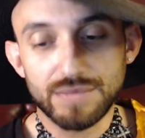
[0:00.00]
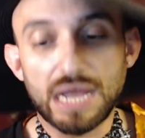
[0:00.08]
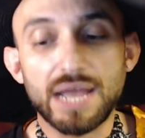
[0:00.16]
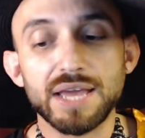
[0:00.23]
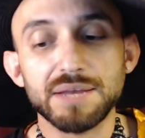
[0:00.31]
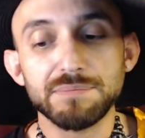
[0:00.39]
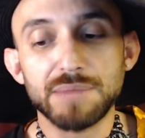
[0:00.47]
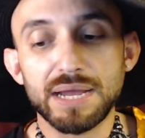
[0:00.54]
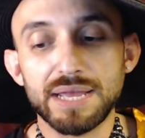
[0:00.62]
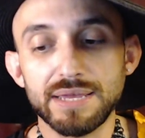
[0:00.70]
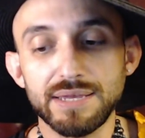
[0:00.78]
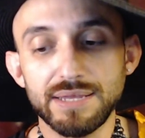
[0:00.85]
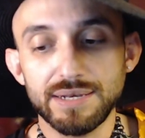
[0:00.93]
I had my
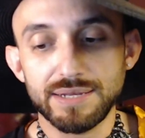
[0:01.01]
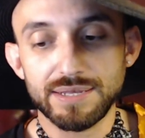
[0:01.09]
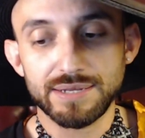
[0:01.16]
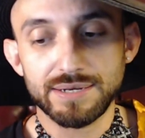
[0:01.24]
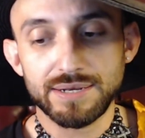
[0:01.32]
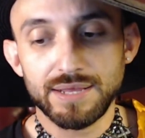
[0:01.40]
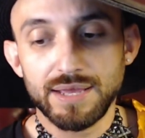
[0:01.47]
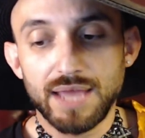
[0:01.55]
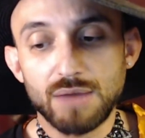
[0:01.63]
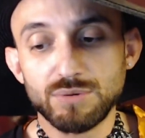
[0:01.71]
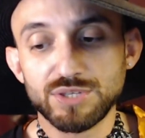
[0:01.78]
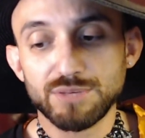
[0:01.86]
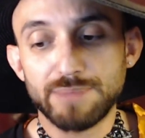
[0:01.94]
head in,
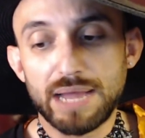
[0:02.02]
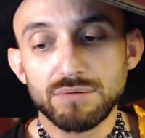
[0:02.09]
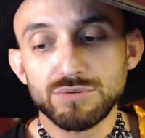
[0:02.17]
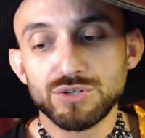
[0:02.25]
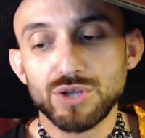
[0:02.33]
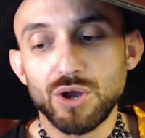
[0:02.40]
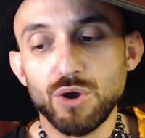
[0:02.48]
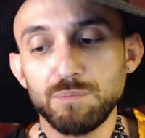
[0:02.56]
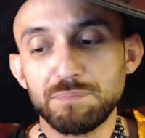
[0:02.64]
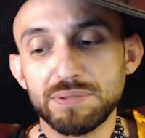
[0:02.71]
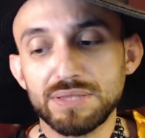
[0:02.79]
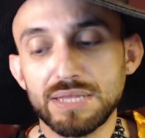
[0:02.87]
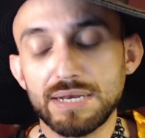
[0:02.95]
and was about to
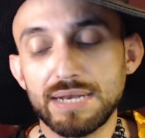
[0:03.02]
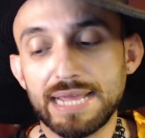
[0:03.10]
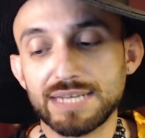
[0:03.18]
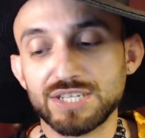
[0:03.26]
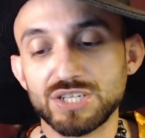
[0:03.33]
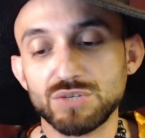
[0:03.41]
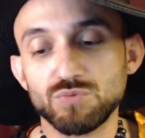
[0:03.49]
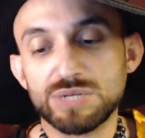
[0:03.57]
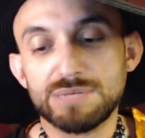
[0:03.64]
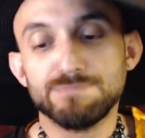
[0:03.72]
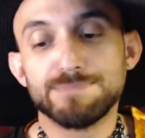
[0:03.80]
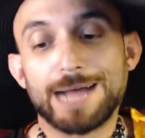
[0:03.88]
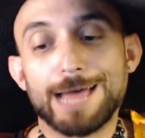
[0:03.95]
open the lantern
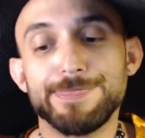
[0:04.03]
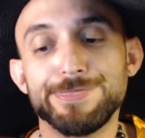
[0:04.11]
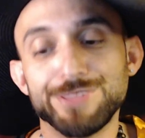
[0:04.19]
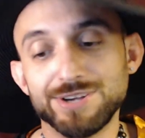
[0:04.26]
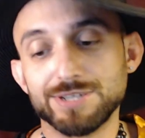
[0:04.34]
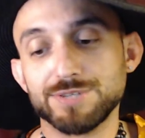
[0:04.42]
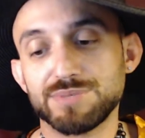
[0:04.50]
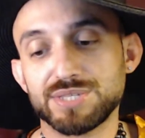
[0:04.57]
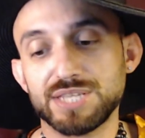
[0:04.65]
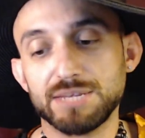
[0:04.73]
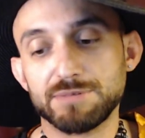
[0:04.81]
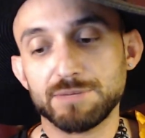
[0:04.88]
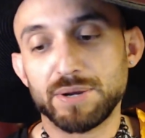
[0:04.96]
when my thumb
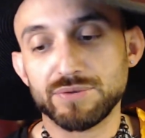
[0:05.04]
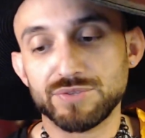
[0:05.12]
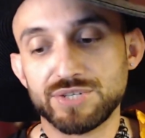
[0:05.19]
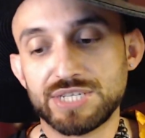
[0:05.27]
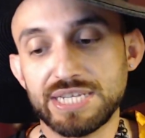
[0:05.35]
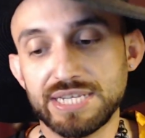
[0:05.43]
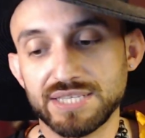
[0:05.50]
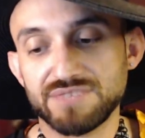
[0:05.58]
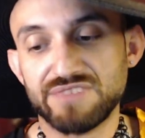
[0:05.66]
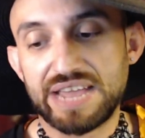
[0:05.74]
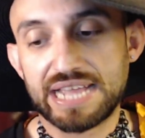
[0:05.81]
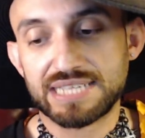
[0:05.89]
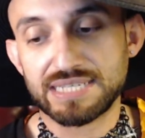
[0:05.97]
slipped upon the tin's
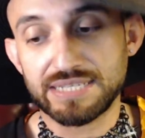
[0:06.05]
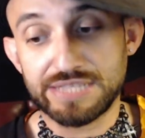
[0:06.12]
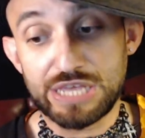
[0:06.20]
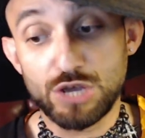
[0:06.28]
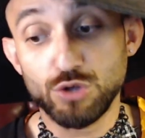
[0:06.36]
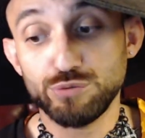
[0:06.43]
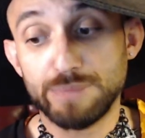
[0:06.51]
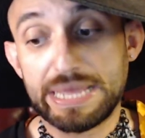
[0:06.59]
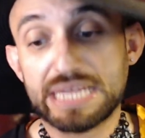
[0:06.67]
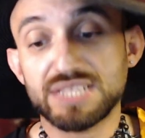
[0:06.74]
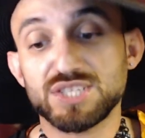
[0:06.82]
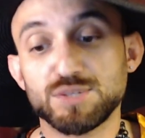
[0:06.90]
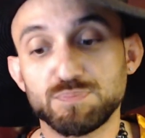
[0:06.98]
fastening, and the old
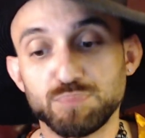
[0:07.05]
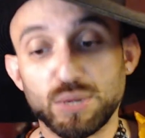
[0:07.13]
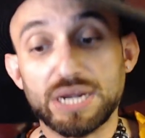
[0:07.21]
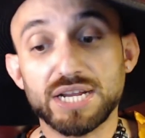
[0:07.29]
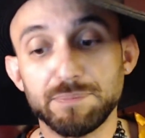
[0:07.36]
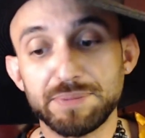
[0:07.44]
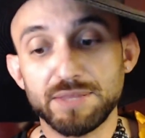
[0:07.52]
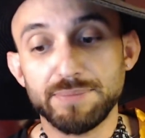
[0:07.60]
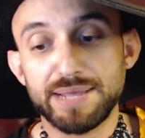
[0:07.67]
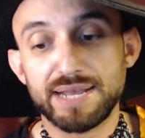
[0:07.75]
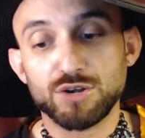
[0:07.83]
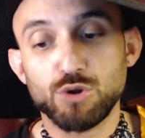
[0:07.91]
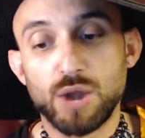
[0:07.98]
man sprang up in the
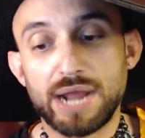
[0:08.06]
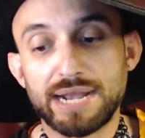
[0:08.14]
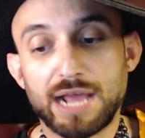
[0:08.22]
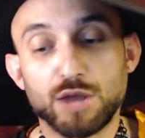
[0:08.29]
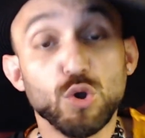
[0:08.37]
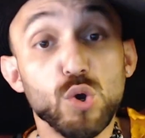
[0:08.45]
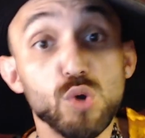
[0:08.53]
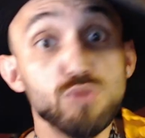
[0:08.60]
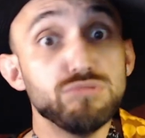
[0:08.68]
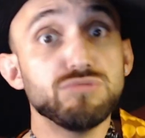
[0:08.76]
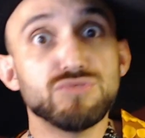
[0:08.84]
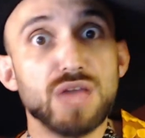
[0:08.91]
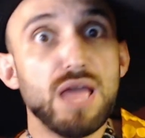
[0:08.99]
bed, crying out,
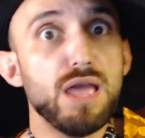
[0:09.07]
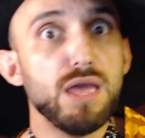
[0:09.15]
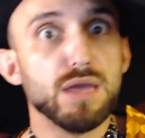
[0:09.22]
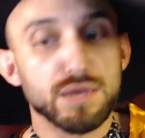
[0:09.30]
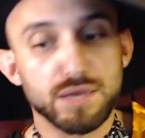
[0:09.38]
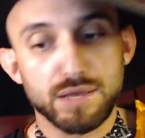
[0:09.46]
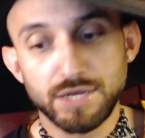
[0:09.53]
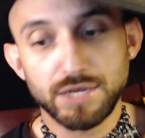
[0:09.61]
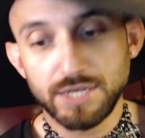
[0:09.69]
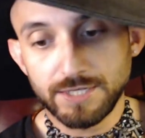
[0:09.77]
"Who's there?"